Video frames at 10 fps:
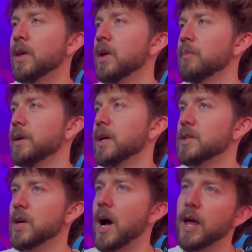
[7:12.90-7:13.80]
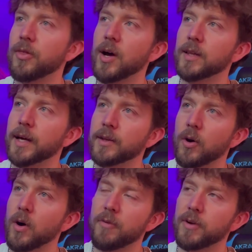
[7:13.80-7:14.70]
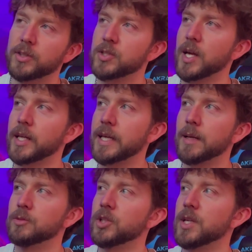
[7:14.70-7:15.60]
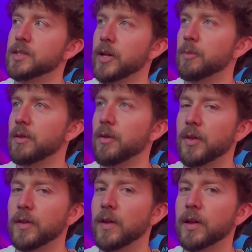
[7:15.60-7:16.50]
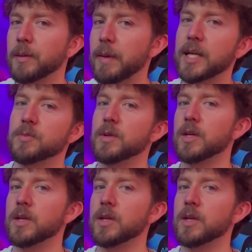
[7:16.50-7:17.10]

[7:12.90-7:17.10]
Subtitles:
because I thought like, oh, if I just get EMGs, that'll be the thing that like makes me